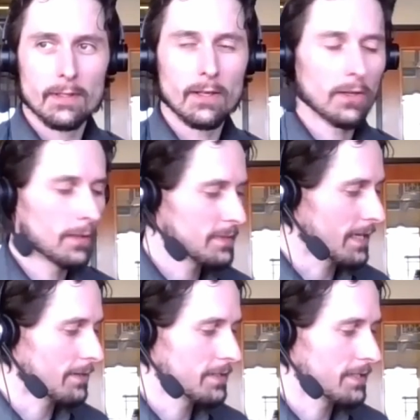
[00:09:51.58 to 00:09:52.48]
It all comes
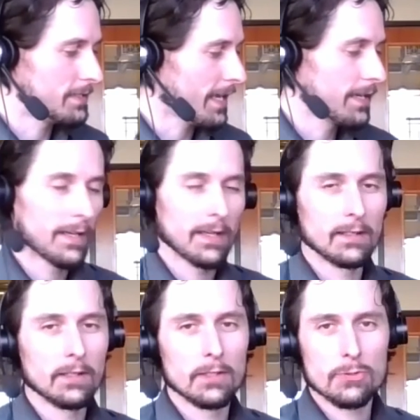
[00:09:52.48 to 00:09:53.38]
down to data
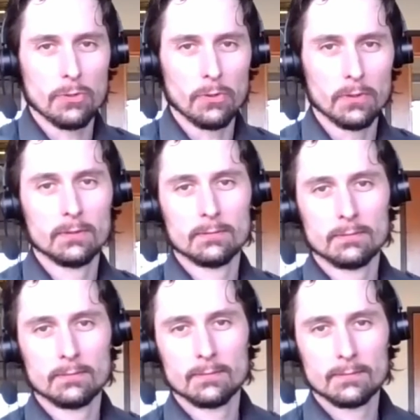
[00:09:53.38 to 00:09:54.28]
and control.
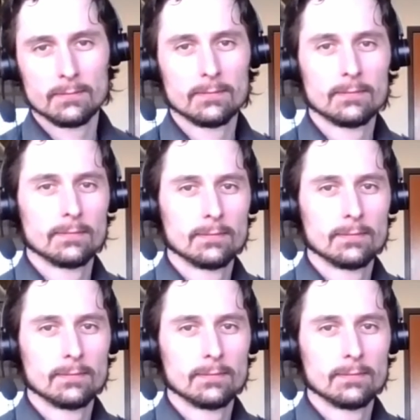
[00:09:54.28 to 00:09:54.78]
Well,